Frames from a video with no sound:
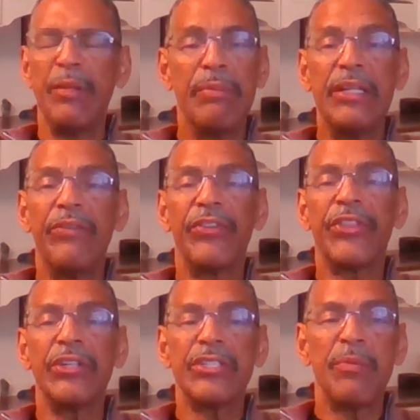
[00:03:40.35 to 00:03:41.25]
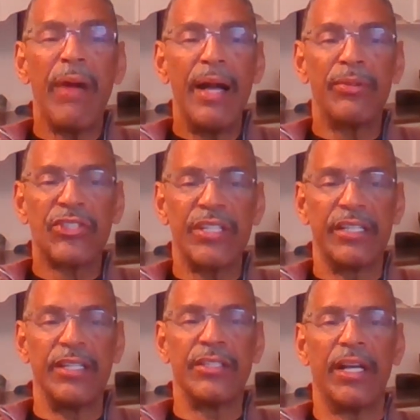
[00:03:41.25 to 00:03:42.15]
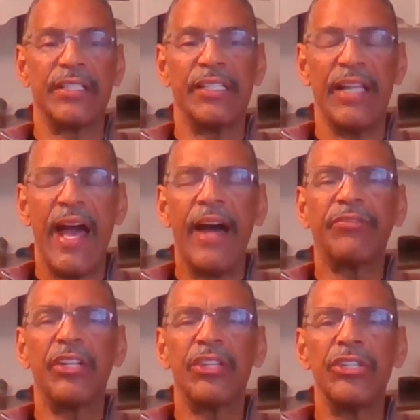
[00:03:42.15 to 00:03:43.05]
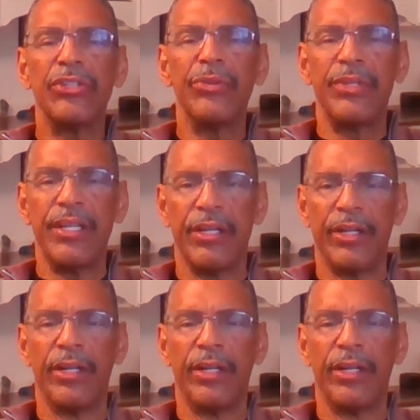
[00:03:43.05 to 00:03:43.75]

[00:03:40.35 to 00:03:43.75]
for Thursday Bible studies until after the new year,